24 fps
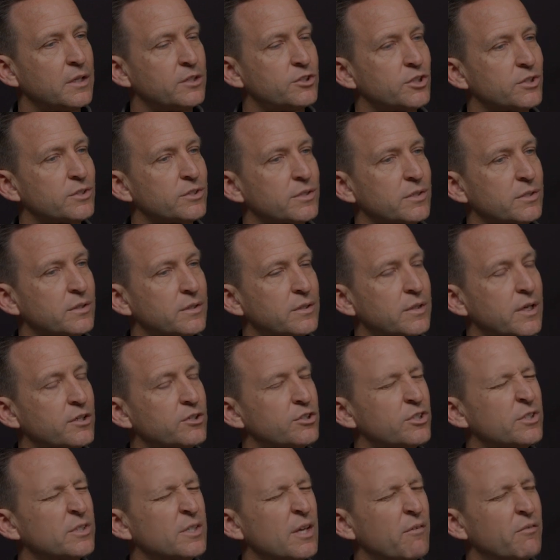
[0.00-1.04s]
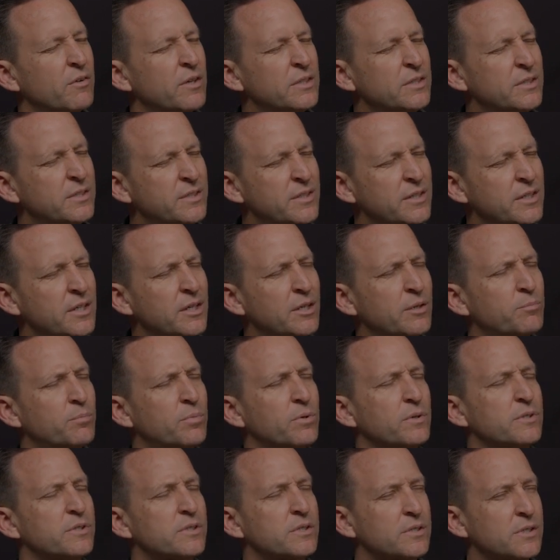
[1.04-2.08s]
they just have a
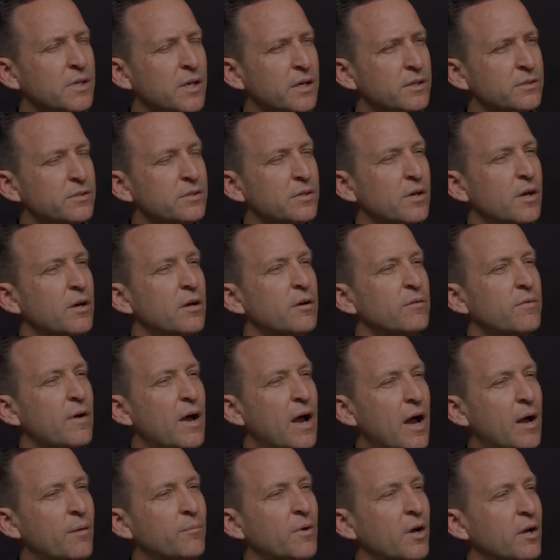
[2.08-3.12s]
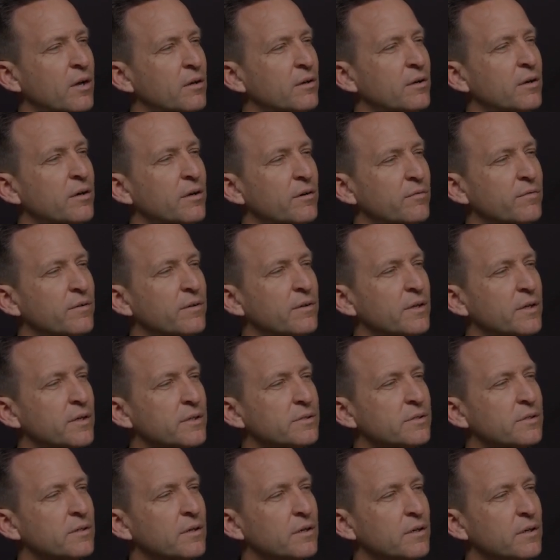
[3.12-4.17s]
deep sense of I'm not good enough for this.